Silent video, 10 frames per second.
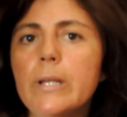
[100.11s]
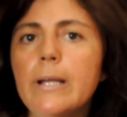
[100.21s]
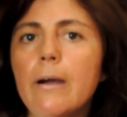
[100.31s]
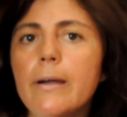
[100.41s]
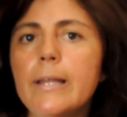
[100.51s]

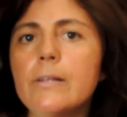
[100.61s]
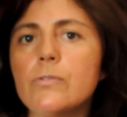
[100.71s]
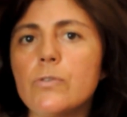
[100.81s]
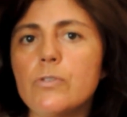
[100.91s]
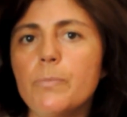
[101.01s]
regarding
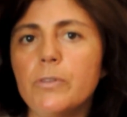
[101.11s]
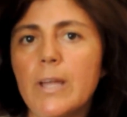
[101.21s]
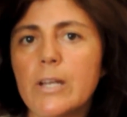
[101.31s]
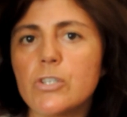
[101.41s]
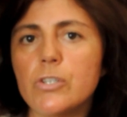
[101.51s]
social
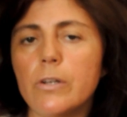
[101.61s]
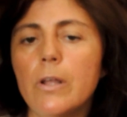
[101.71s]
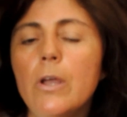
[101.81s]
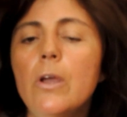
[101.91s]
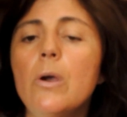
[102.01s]

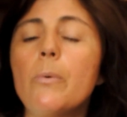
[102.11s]
protection.